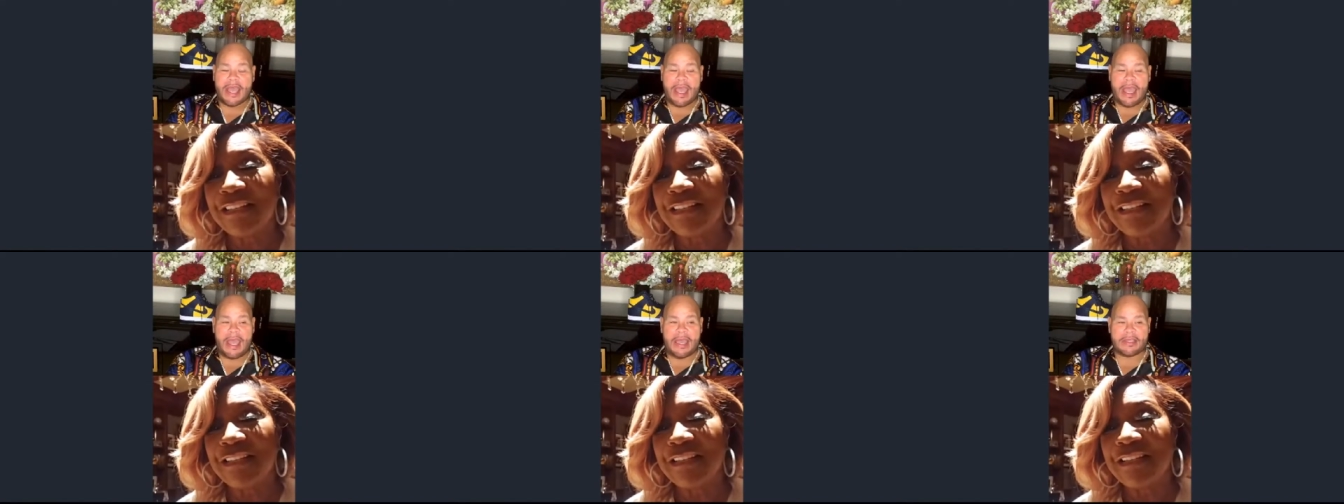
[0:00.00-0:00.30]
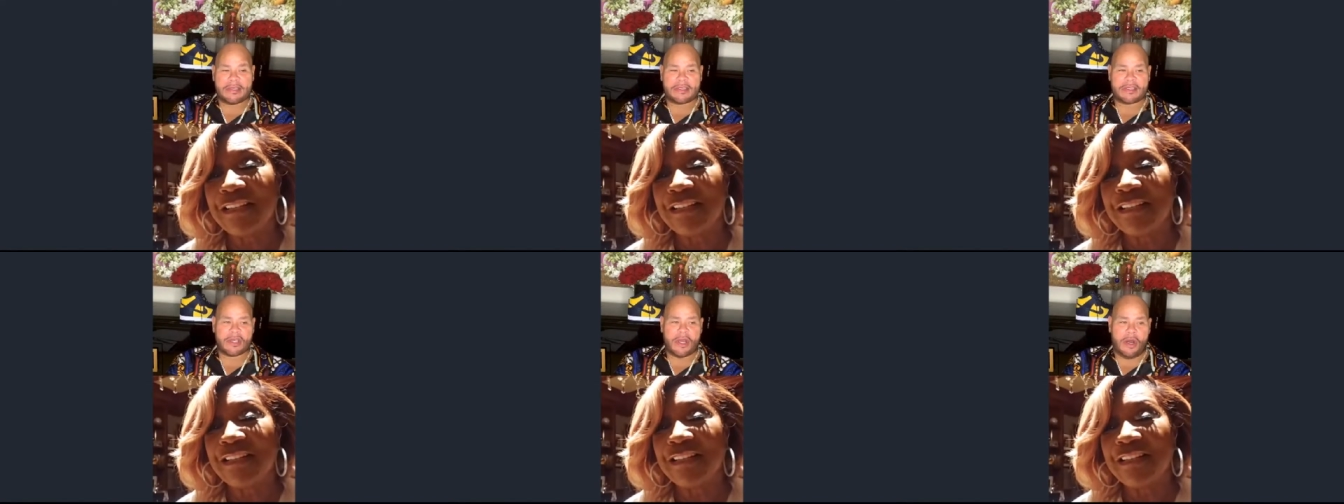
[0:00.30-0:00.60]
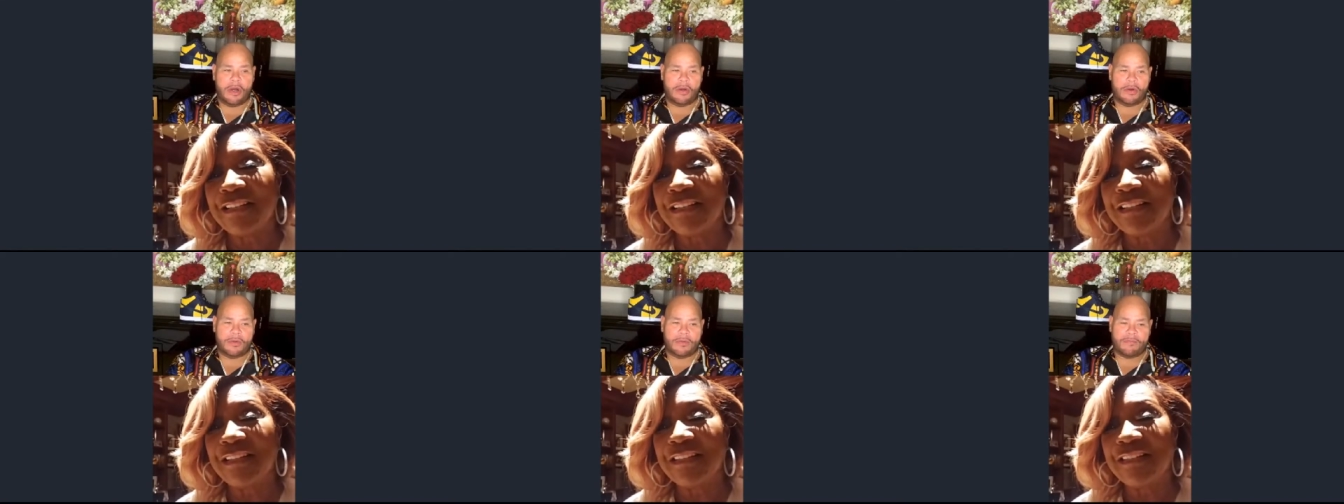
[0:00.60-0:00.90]
And
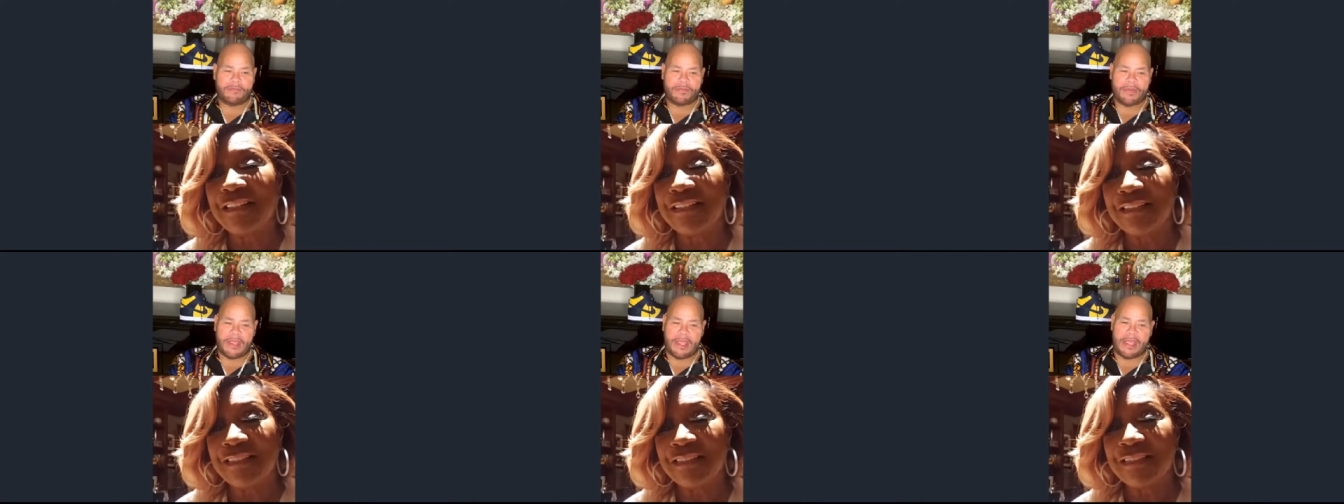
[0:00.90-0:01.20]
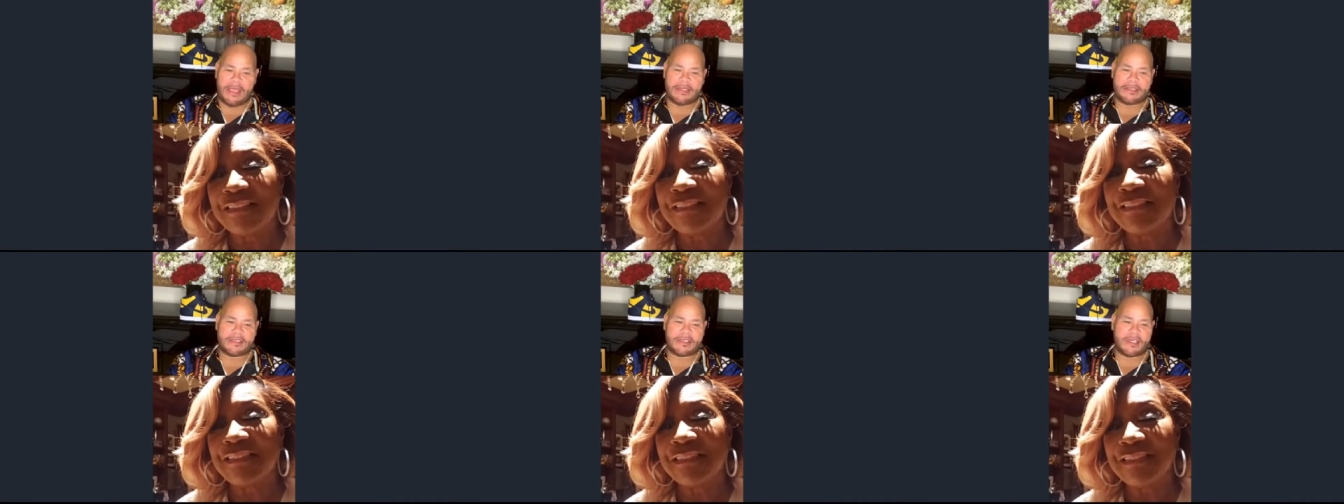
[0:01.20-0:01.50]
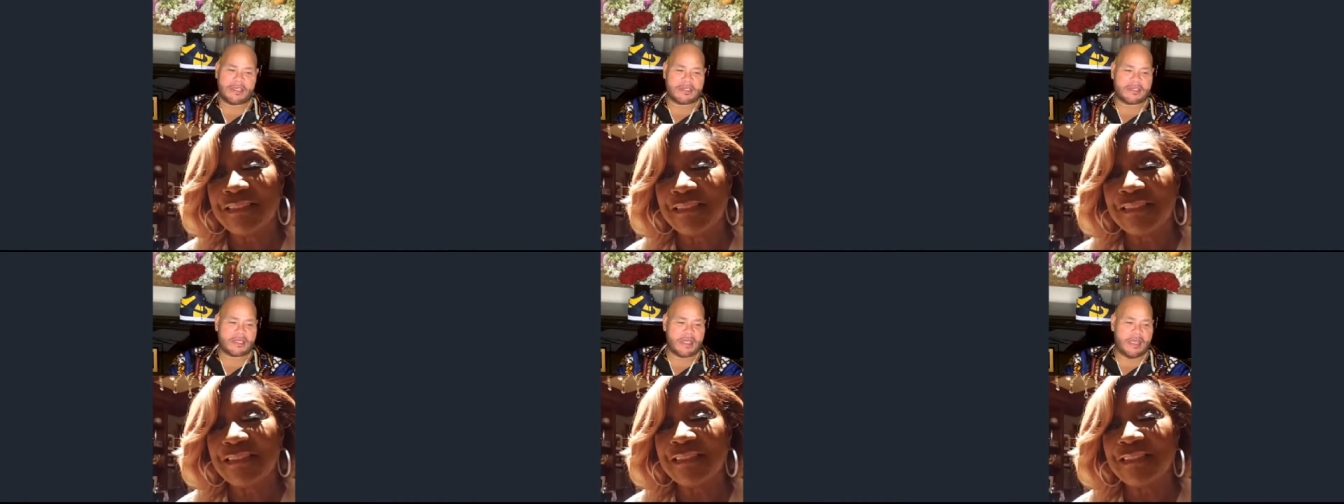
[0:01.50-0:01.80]
so
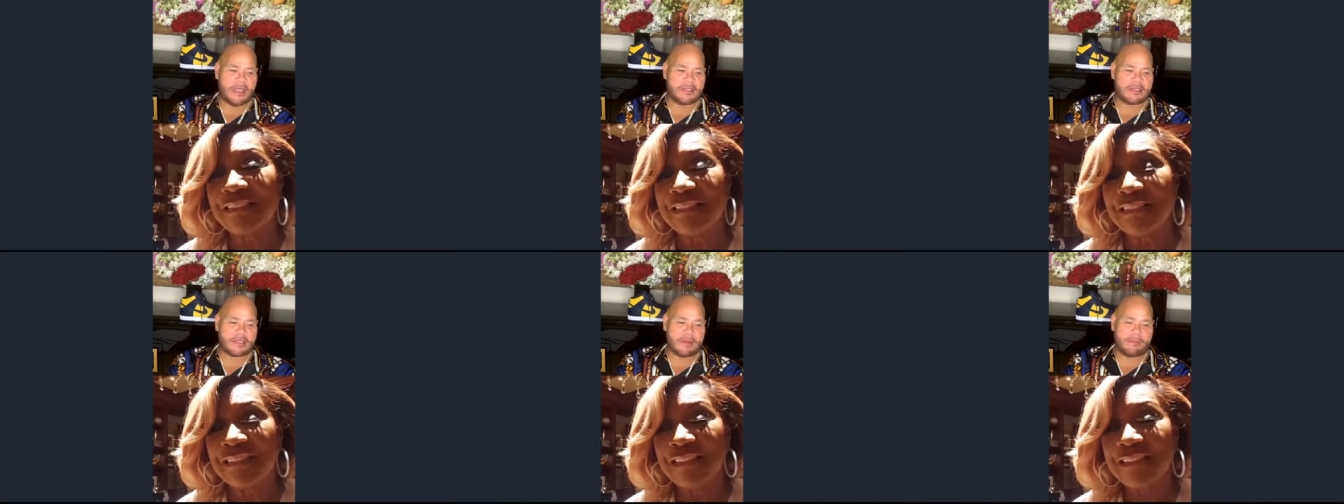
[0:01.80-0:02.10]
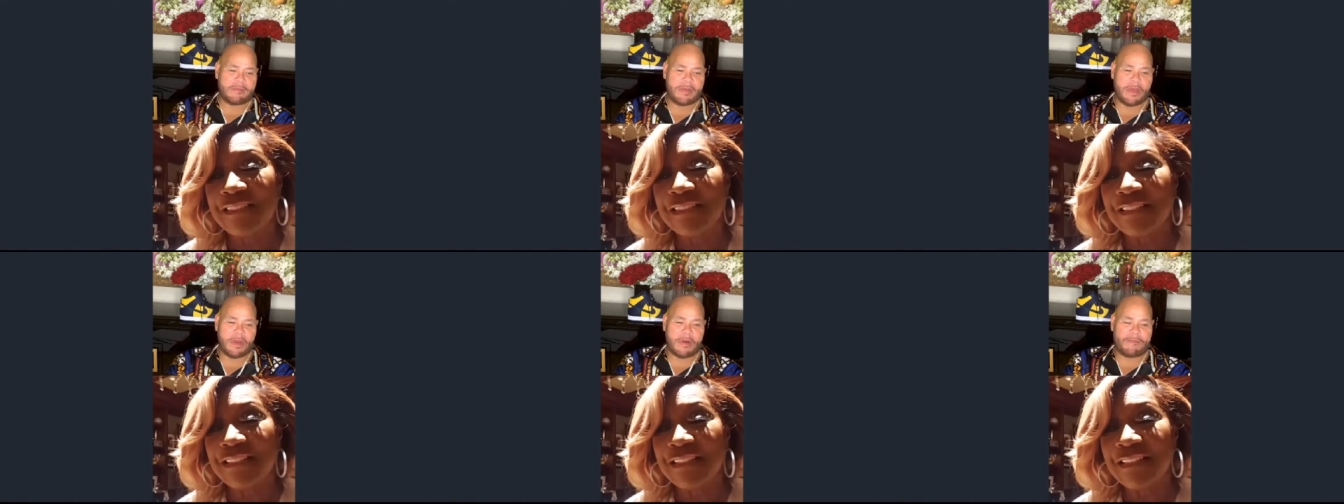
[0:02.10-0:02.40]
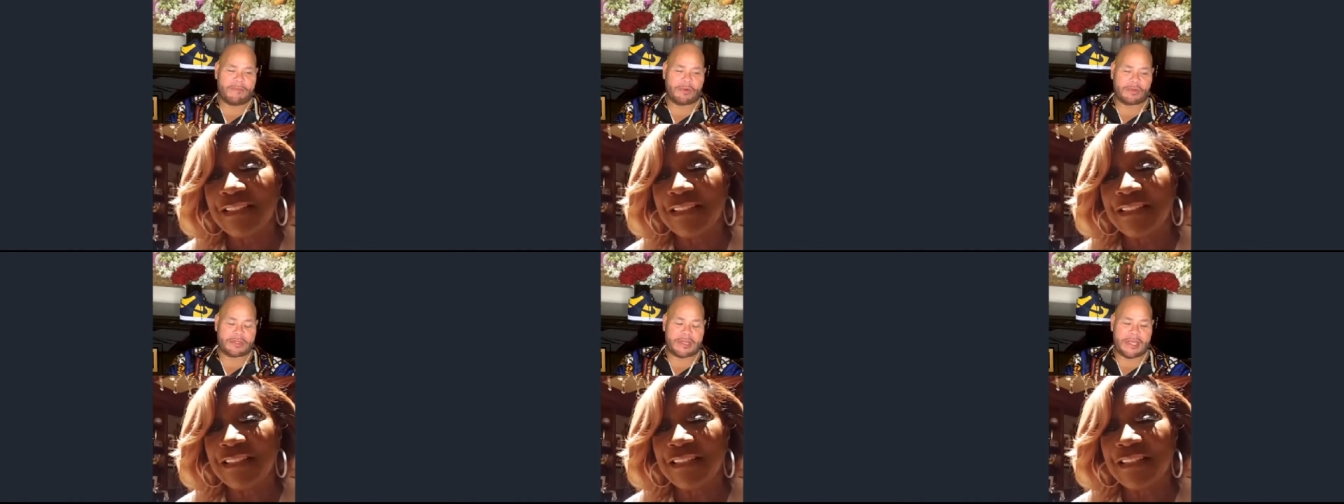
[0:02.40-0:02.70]
it's a
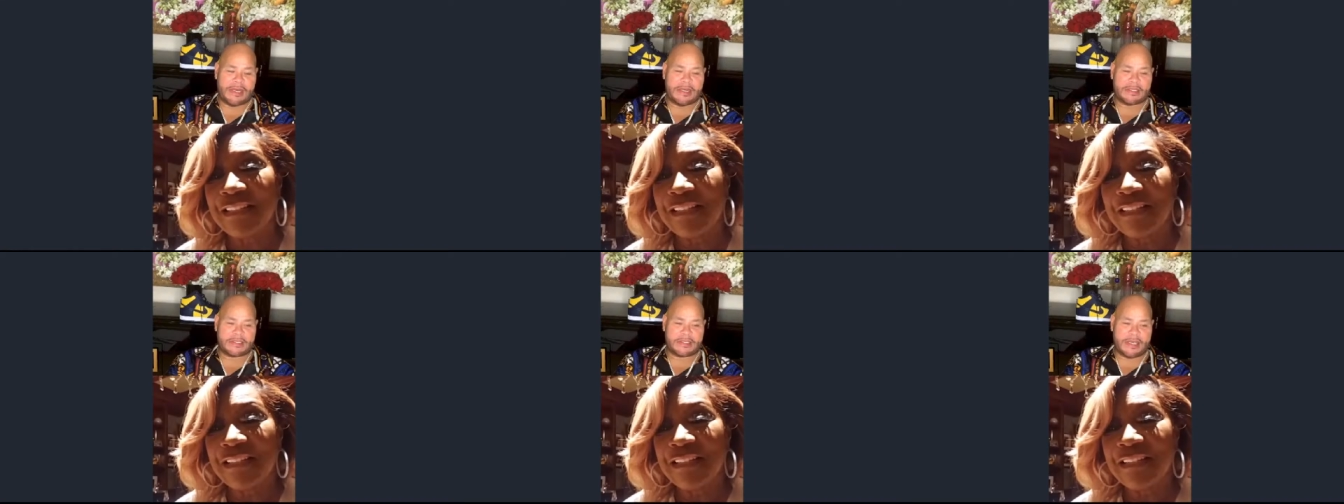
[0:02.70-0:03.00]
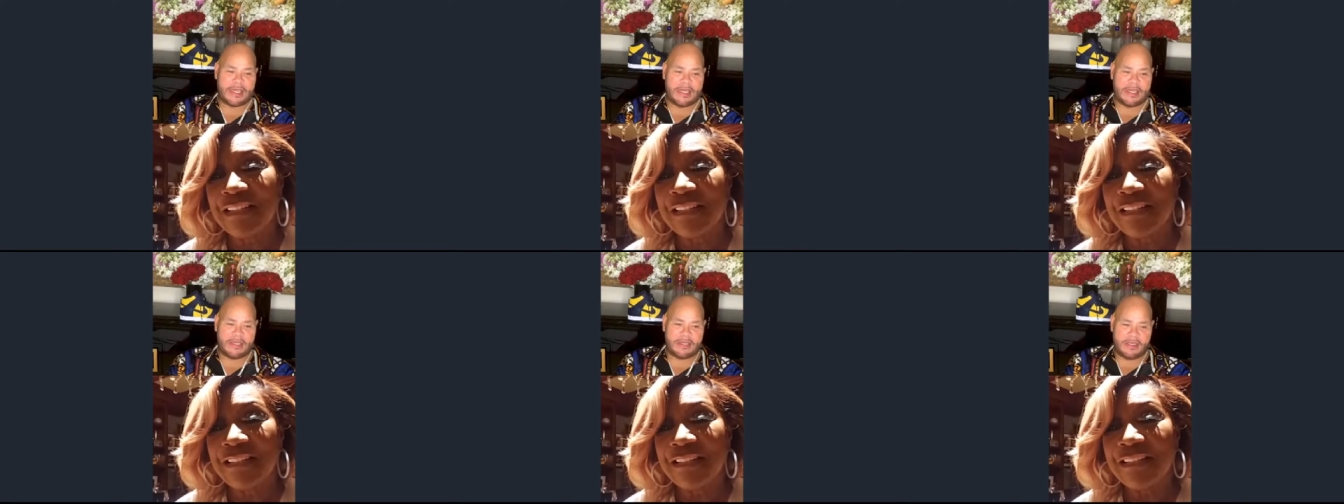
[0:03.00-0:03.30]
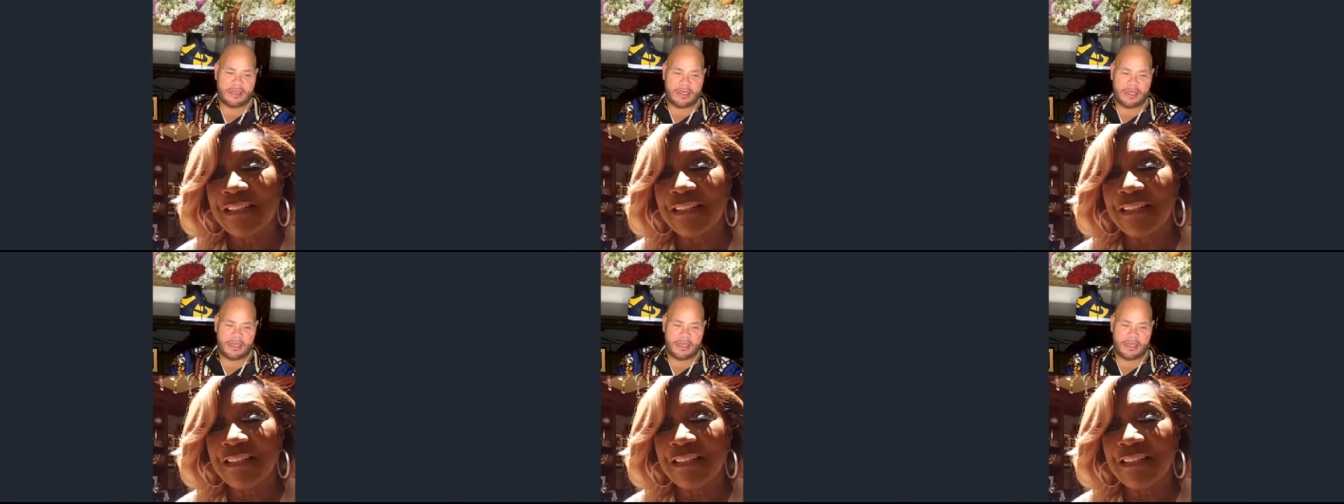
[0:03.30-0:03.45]
beautiful thing to see